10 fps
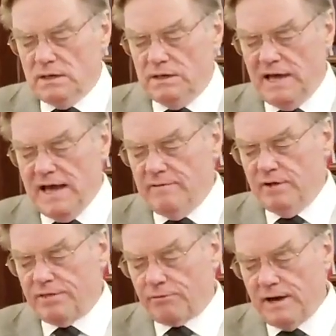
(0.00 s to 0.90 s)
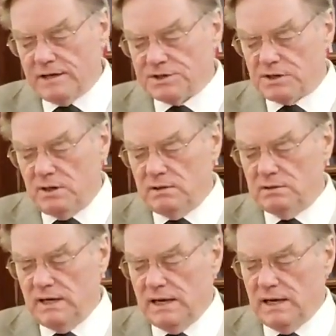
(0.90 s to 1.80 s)
you have the threats
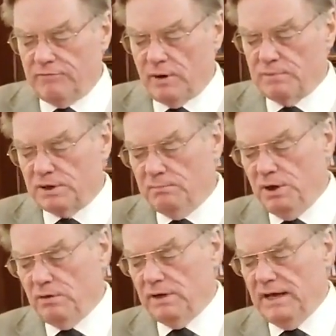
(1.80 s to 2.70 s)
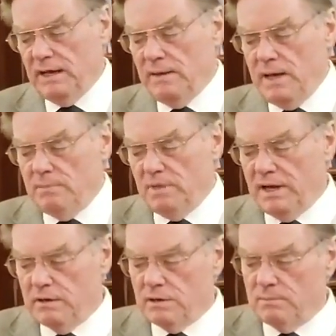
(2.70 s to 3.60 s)
uh, from the community, but
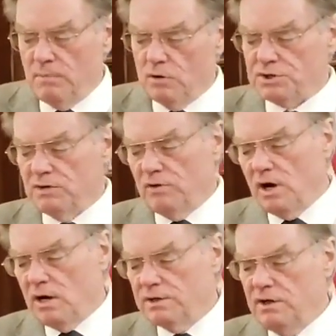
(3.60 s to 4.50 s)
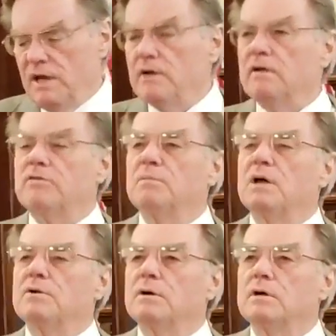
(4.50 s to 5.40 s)
here, most of all, you hear it from
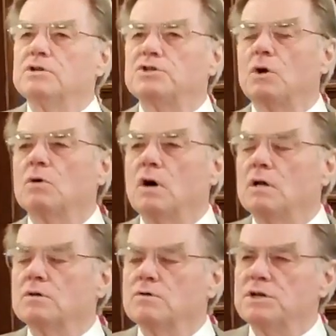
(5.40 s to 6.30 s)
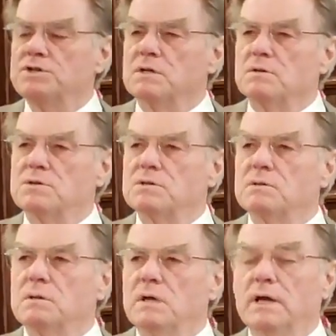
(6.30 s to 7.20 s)
other so called Christians.
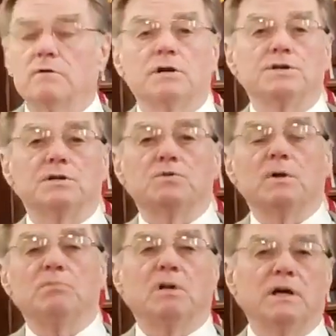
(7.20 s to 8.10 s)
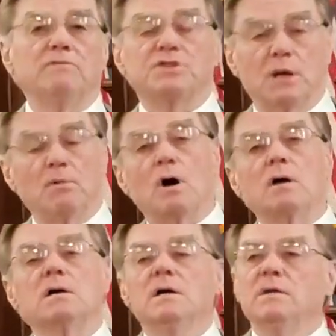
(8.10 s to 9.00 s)
And Christians, we believe, some
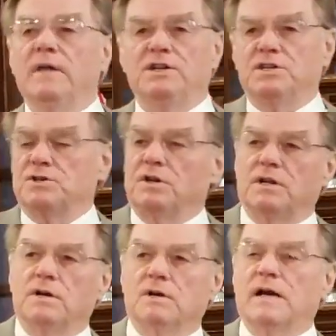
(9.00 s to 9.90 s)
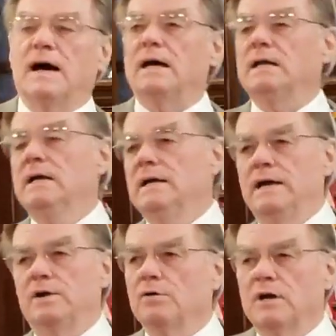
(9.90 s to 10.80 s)
are, they just couldn't hear God and
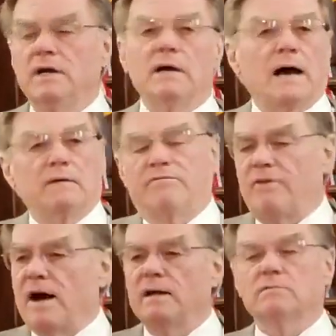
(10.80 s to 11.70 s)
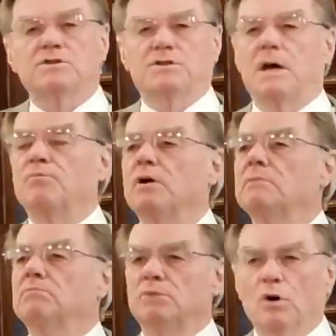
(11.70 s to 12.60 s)
agree. I fine, separate,
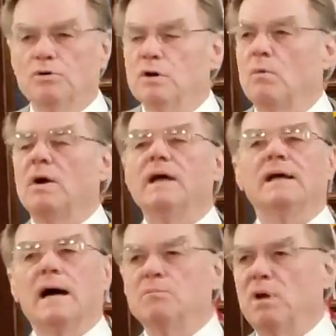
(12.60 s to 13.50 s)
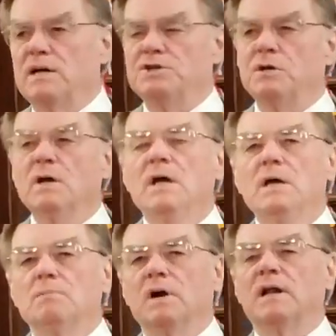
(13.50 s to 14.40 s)
go your way. God bless you.
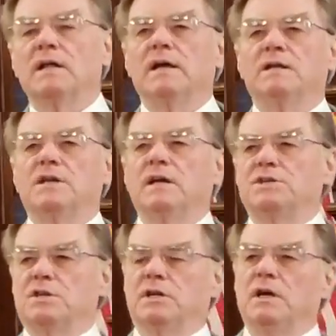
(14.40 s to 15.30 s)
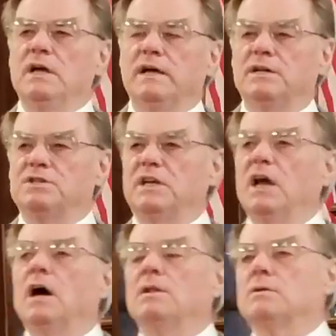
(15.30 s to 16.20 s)
But it's it's the it's the
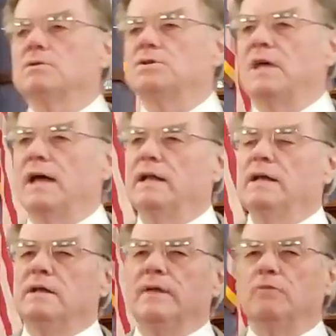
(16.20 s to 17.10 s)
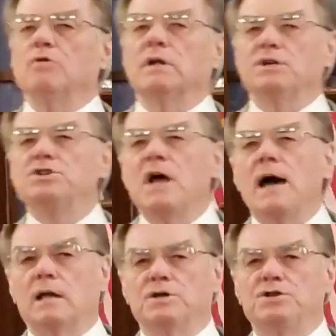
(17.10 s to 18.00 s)
others that that really
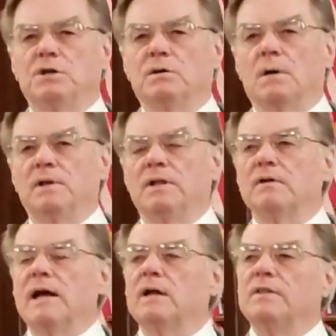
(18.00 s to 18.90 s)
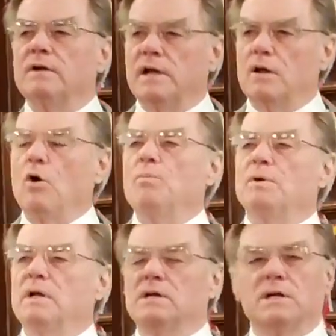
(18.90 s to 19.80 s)
challenge you. I mean, they're not they're not open.
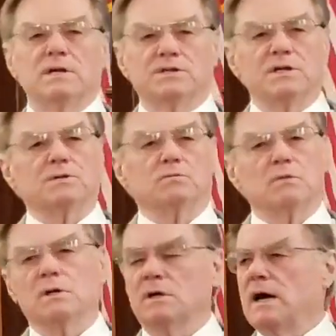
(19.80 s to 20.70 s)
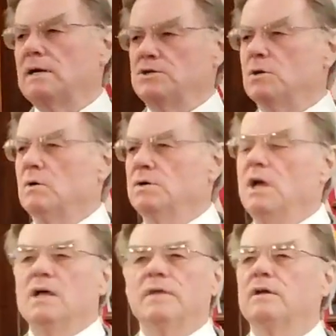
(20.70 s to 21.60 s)
To, is this really God showing you?
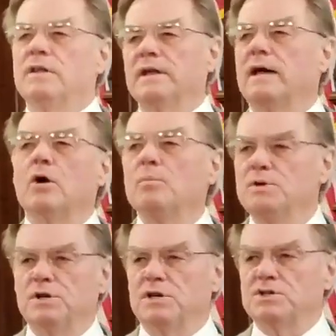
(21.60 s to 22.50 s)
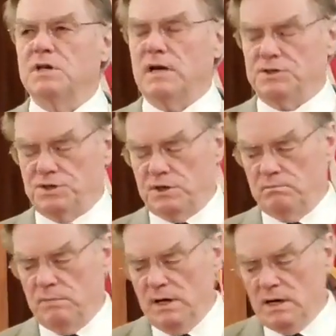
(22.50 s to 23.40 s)
They're not open to discussion.
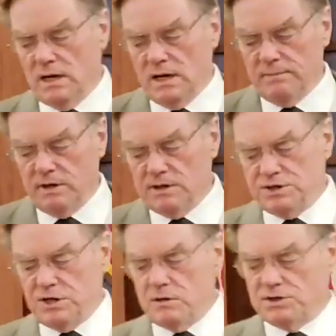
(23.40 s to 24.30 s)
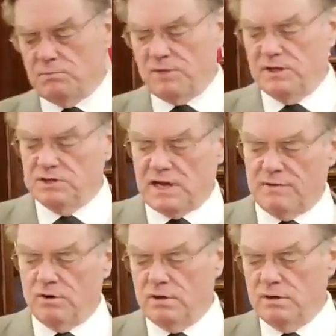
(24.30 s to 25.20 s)
Uh, let me share some things that I've
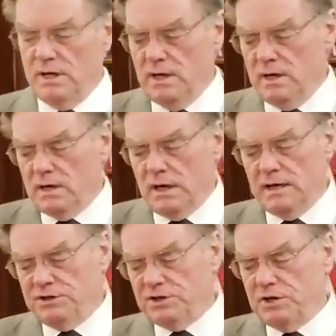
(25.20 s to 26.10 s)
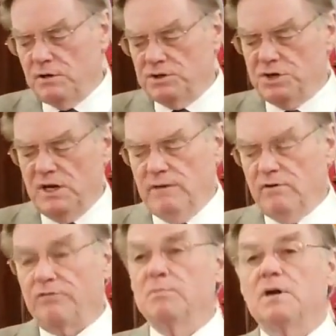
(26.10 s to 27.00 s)
heard uh, just here in Geneva
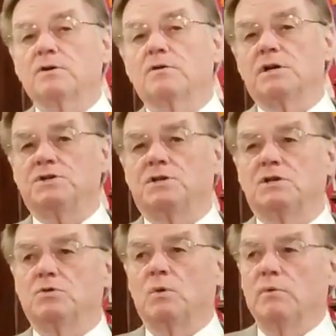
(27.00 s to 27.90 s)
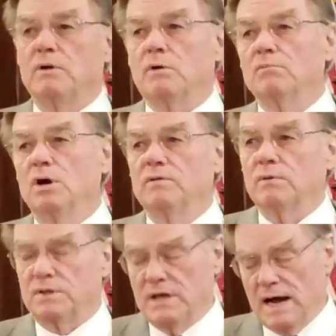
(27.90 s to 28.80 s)
from other Christians when we were moving
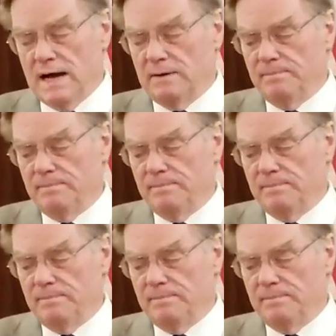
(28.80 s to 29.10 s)
with God.